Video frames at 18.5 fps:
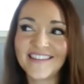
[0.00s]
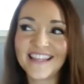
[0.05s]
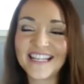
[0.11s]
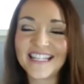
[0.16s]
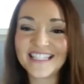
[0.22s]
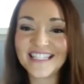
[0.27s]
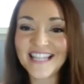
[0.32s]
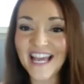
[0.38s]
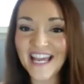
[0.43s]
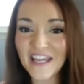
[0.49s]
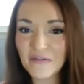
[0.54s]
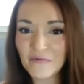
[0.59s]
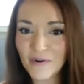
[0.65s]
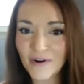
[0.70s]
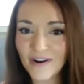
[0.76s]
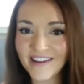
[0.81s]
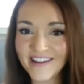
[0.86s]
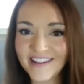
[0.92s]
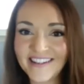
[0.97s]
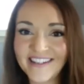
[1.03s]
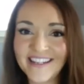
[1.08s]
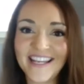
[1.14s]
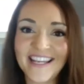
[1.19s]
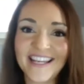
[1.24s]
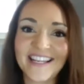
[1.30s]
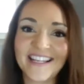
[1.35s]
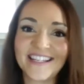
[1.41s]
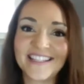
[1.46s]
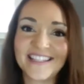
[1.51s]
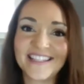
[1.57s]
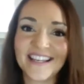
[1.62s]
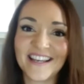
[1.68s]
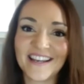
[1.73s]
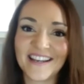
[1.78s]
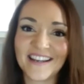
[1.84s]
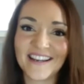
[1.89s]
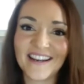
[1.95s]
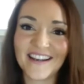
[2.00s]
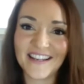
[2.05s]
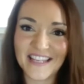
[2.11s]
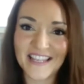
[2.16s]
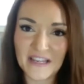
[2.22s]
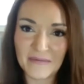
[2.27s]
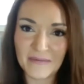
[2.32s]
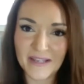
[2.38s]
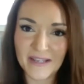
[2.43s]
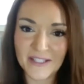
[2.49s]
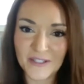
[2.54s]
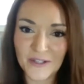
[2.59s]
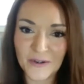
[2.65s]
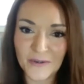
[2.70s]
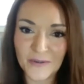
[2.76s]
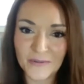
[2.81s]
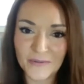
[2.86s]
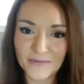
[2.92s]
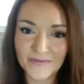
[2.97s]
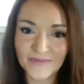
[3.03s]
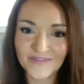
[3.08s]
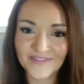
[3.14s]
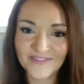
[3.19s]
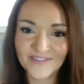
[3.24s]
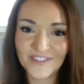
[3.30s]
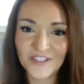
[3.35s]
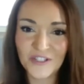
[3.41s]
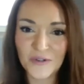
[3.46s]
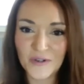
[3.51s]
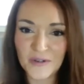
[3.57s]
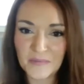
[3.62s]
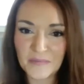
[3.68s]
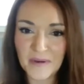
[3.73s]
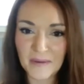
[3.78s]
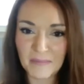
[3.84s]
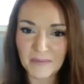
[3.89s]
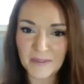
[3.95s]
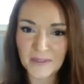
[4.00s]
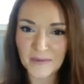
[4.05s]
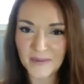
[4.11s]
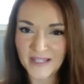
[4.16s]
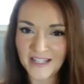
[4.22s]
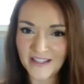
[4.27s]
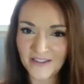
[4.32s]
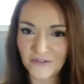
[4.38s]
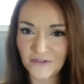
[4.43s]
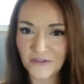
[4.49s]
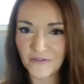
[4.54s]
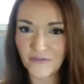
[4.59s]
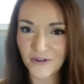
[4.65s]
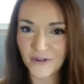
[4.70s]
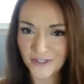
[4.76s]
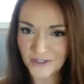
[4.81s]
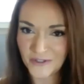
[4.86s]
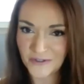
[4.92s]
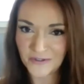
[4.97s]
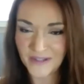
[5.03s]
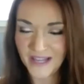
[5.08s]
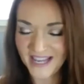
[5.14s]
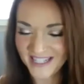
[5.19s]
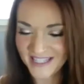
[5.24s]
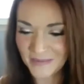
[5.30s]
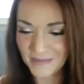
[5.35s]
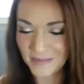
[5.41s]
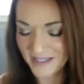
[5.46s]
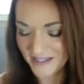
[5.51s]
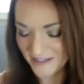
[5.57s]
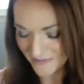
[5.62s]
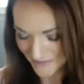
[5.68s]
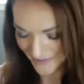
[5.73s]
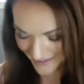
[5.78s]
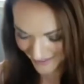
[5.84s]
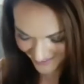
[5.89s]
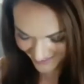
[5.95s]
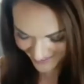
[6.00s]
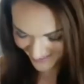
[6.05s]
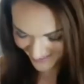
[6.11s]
second one is a gimme. So you can pick between either the first or last to plead the fifth.